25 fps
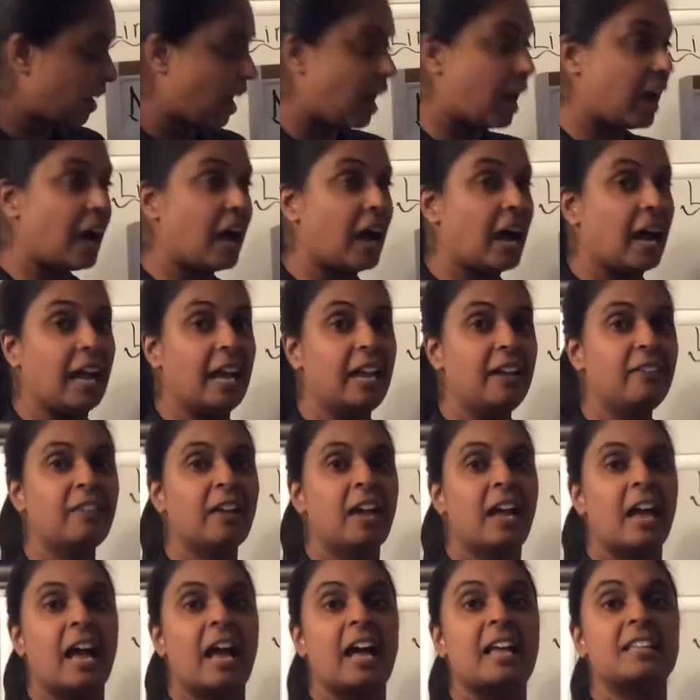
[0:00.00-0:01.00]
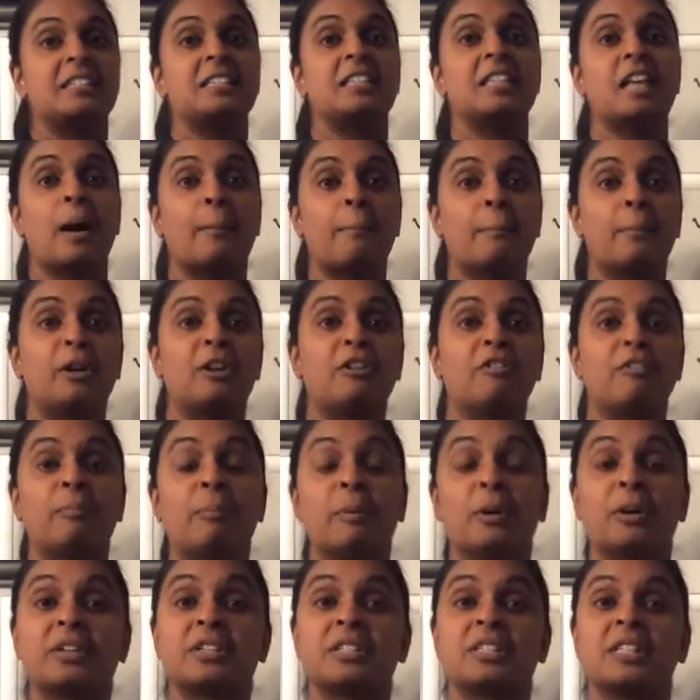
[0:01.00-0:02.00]
5 as number of
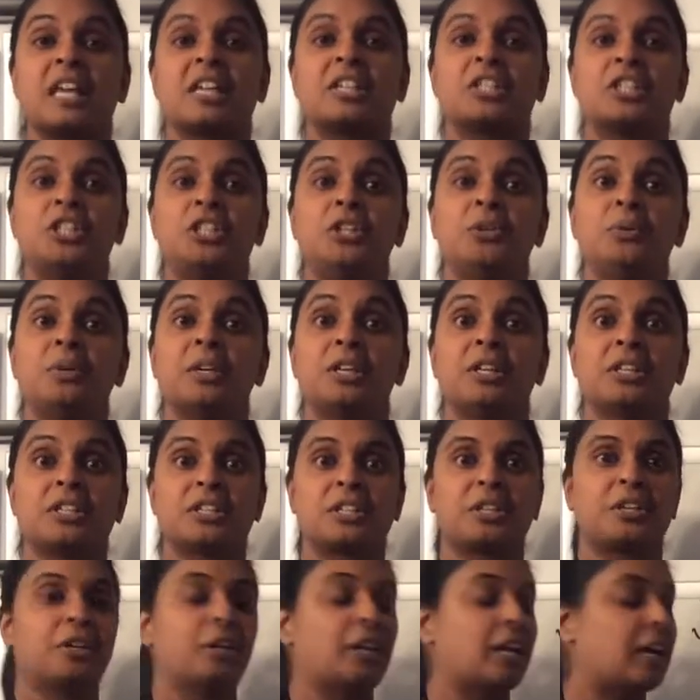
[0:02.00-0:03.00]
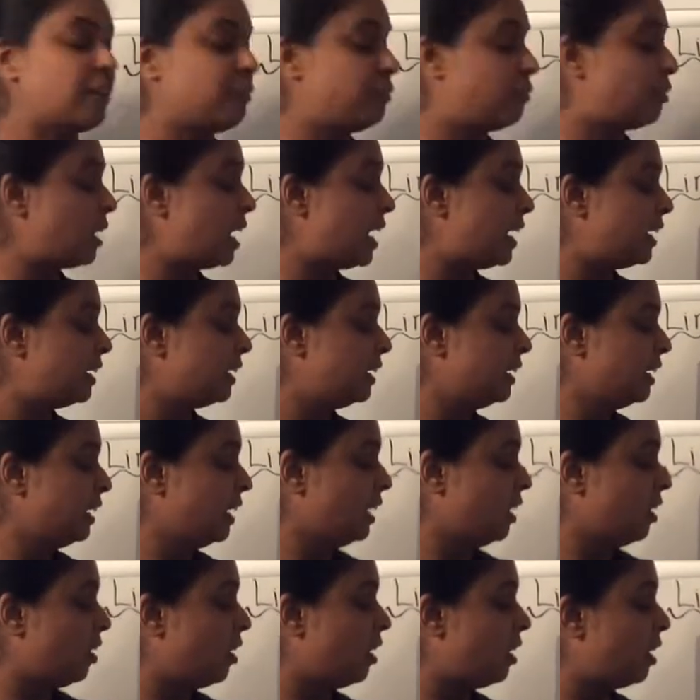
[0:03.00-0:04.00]
books that students could have read.
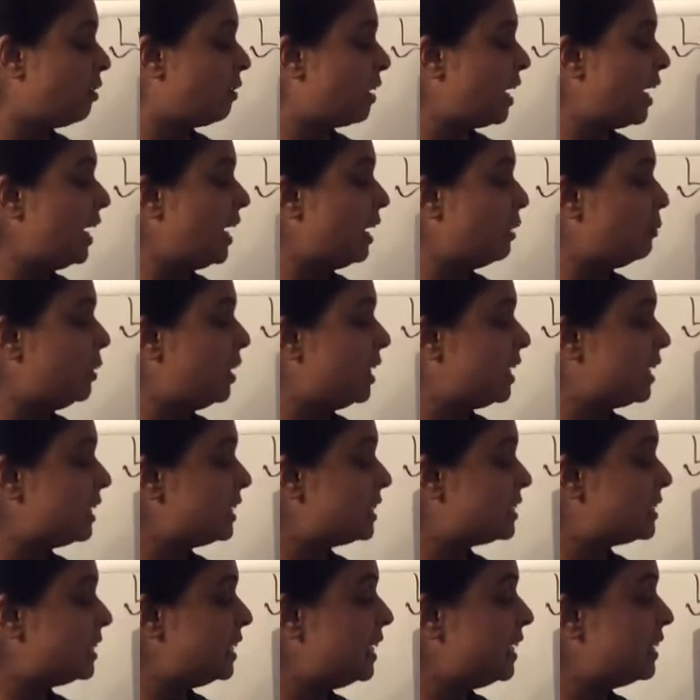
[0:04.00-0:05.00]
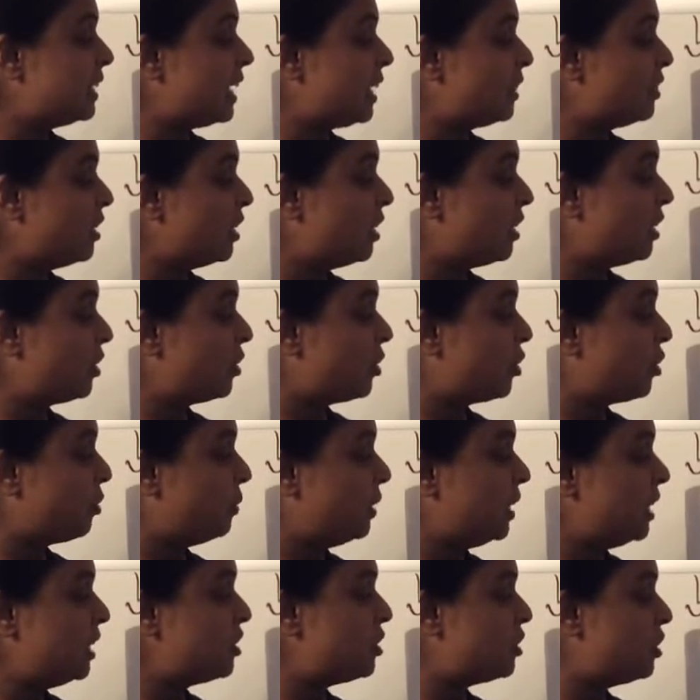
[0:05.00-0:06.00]
All right, and we can see that there are
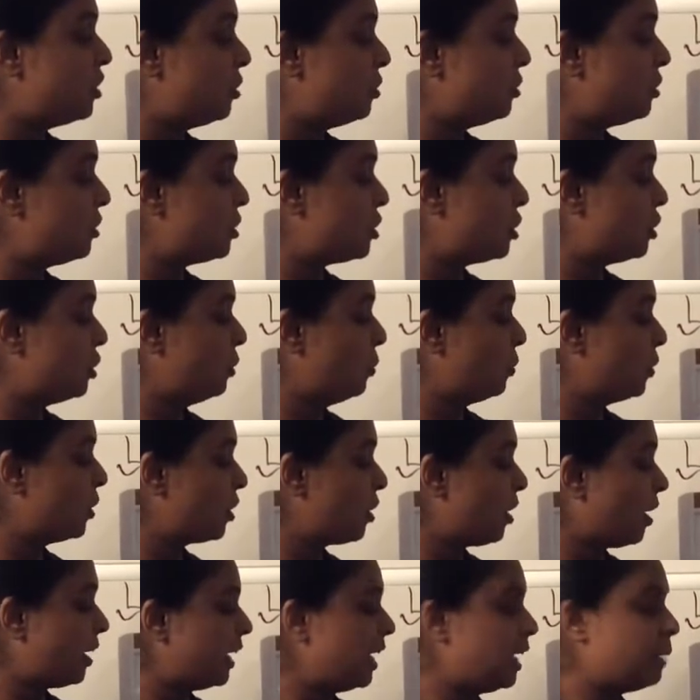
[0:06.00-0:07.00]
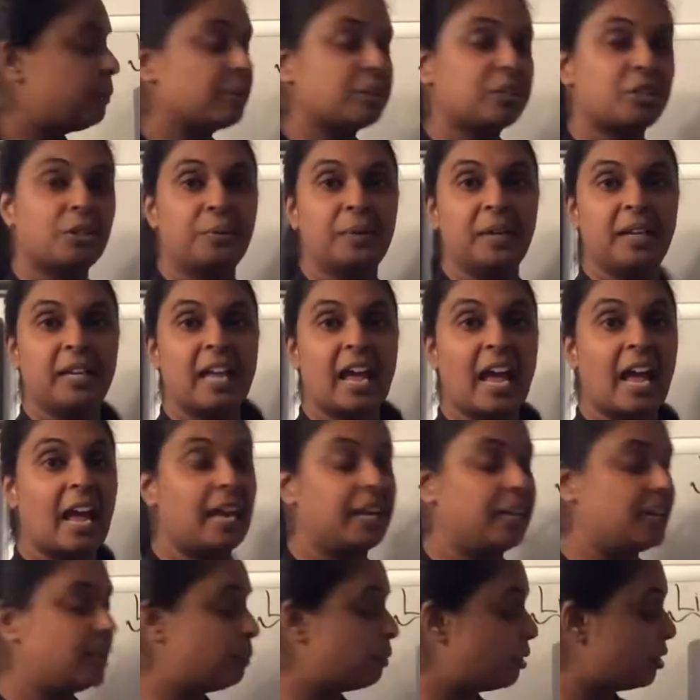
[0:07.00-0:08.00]
3 students who were not able to read
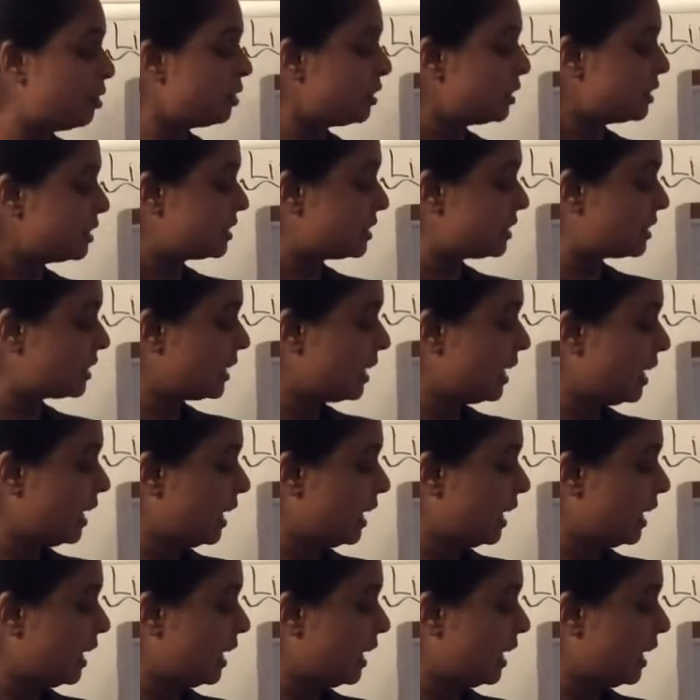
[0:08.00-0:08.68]
any books.